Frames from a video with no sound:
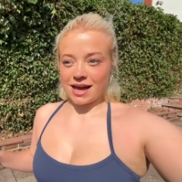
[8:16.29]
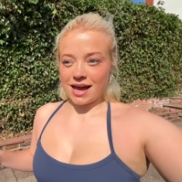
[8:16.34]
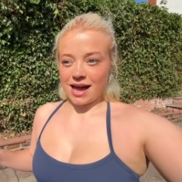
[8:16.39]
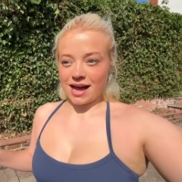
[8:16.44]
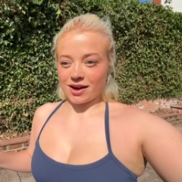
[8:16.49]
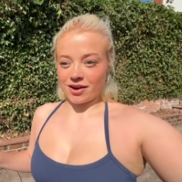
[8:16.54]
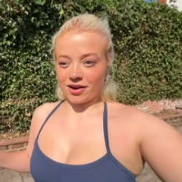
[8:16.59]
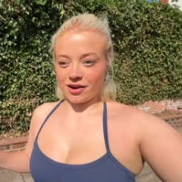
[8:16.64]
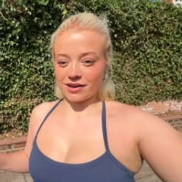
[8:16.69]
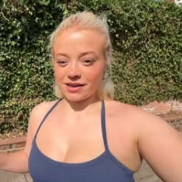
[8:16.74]
I
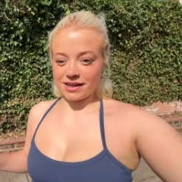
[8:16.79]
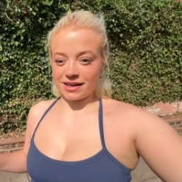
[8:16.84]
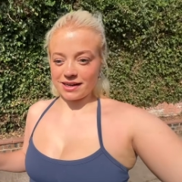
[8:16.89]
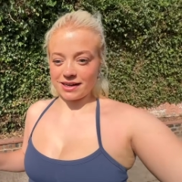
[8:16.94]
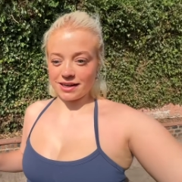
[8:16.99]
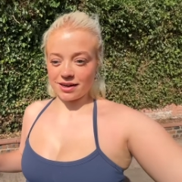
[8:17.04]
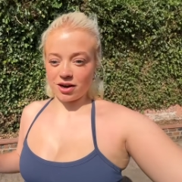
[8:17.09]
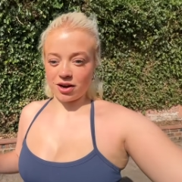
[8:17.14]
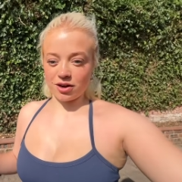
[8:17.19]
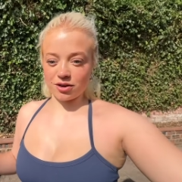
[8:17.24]
can't eat,
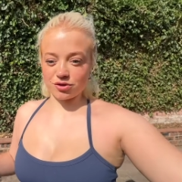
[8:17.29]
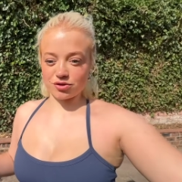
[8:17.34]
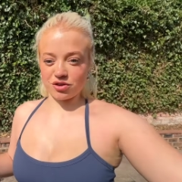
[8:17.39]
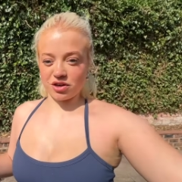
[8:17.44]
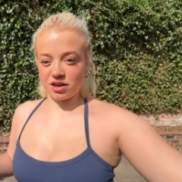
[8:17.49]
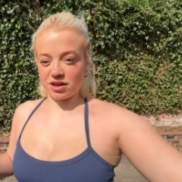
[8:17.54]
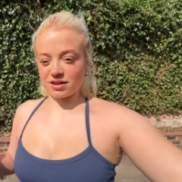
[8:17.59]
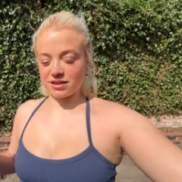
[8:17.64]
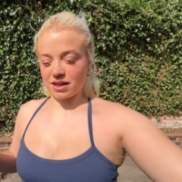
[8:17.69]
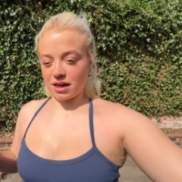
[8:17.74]
I can't
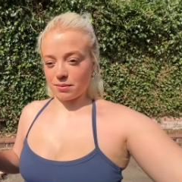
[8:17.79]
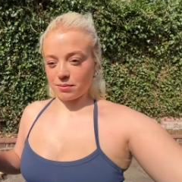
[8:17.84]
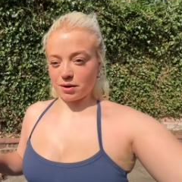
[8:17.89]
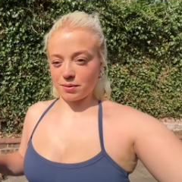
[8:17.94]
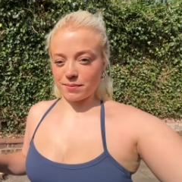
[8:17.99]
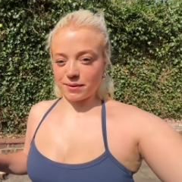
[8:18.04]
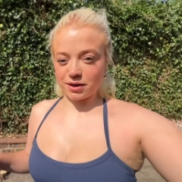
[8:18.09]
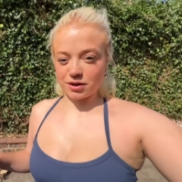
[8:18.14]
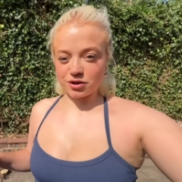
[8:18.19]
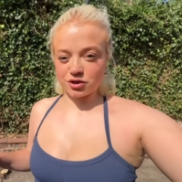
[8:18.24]
drink because then I'm going
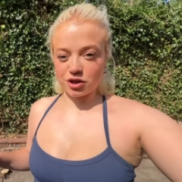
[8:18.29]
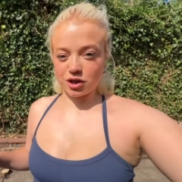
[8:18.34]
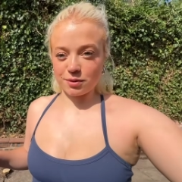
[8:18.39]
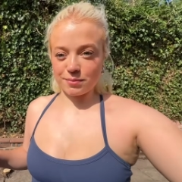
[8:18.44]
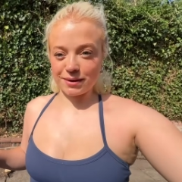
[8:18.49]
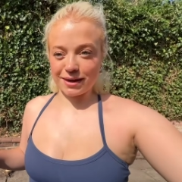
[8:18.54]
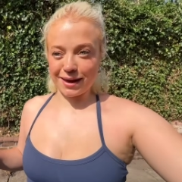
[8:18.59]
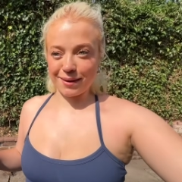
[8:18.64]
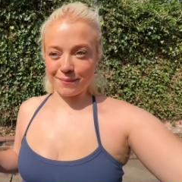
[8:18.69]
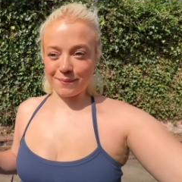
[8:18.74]
to be consuming it.